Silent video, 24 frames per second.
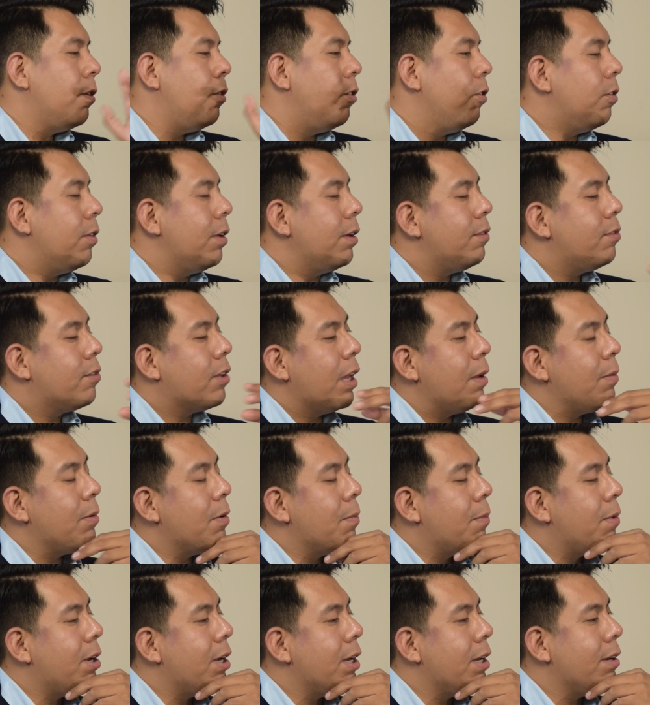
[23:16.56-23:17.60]
Two things came
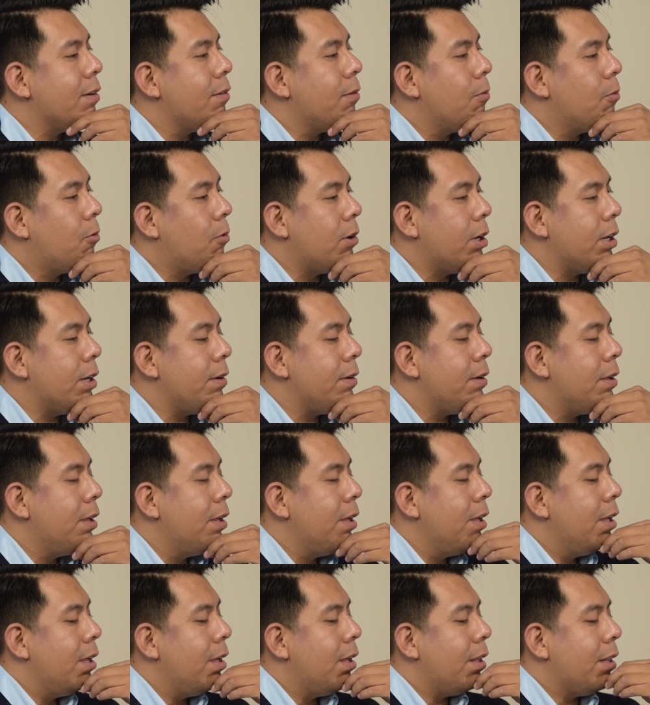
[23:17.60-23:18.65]
to mind. One,
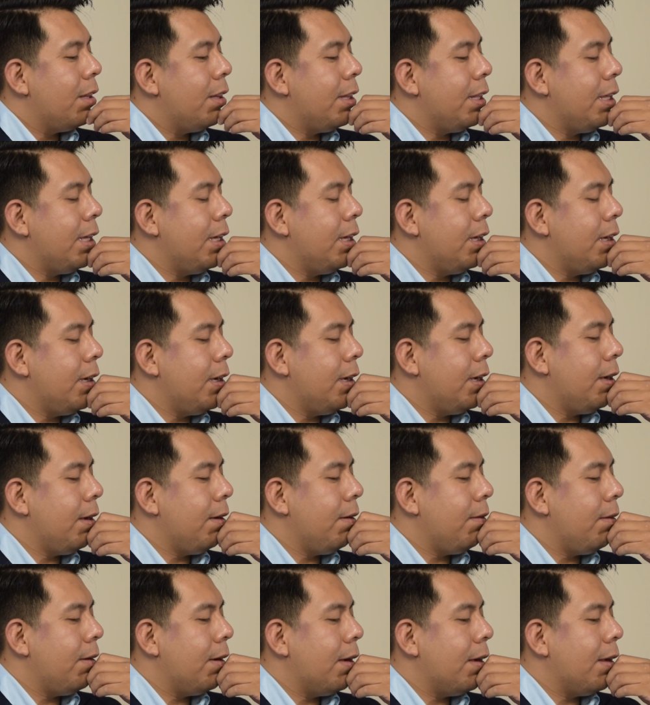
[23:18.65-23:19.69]

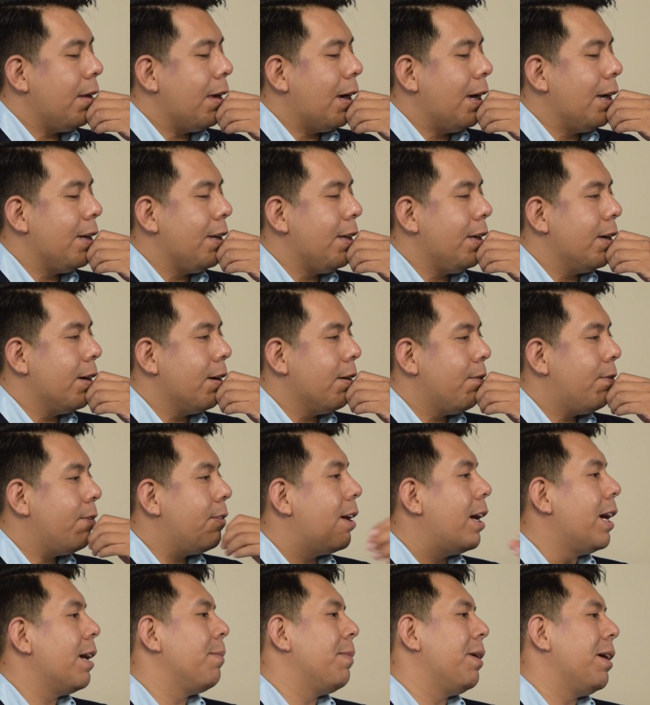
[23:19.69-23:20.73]
the idea of
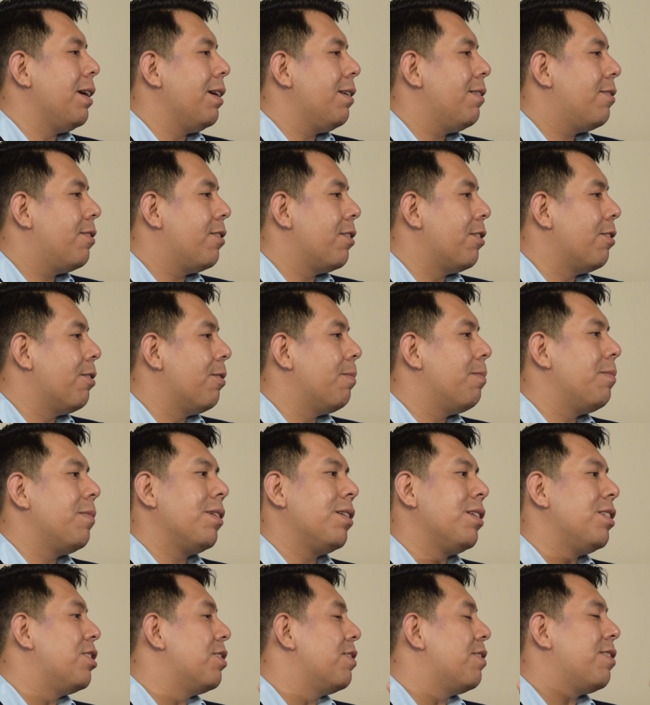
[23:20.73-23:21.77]
timing. So
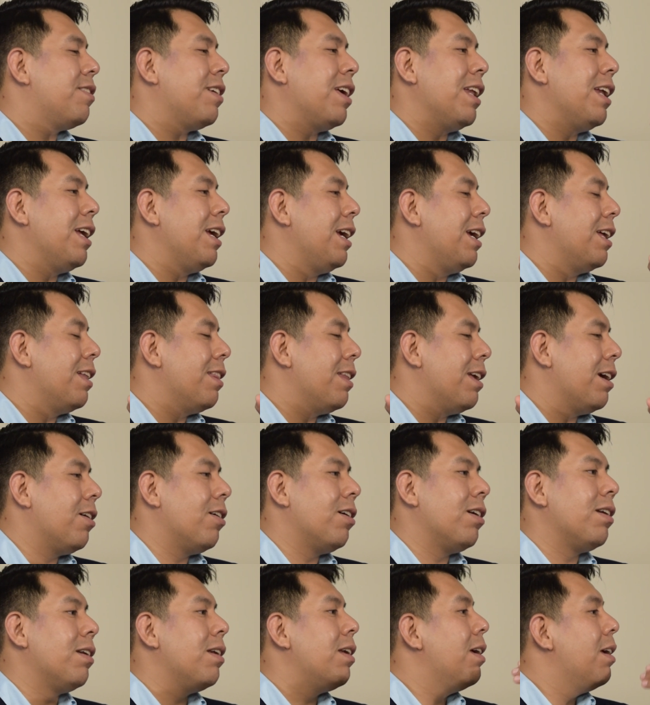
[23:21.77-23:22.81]
mm-hmm. just getting in there
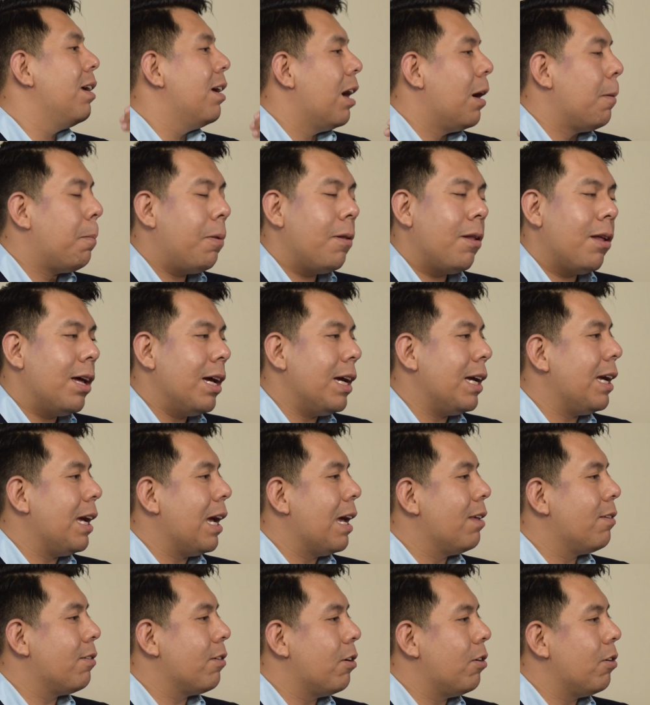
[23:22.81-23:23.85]
and applying
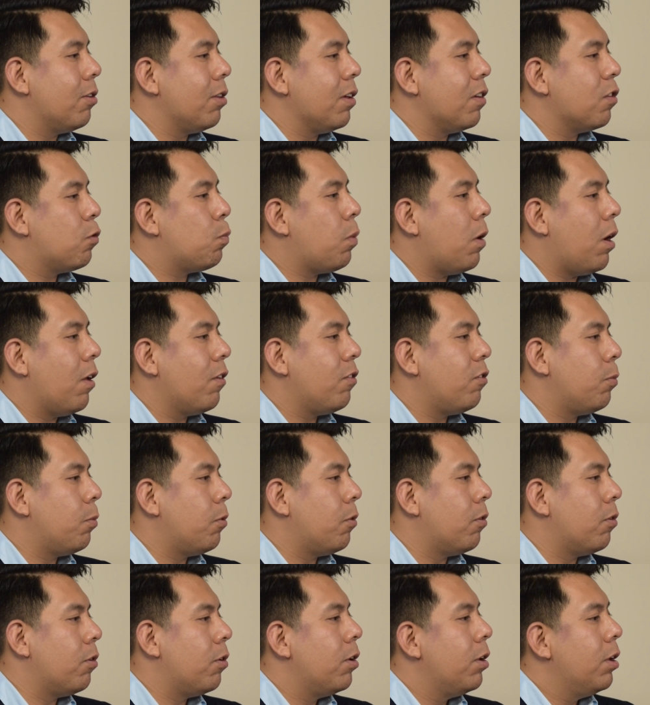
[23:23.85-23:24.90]
as early as possible.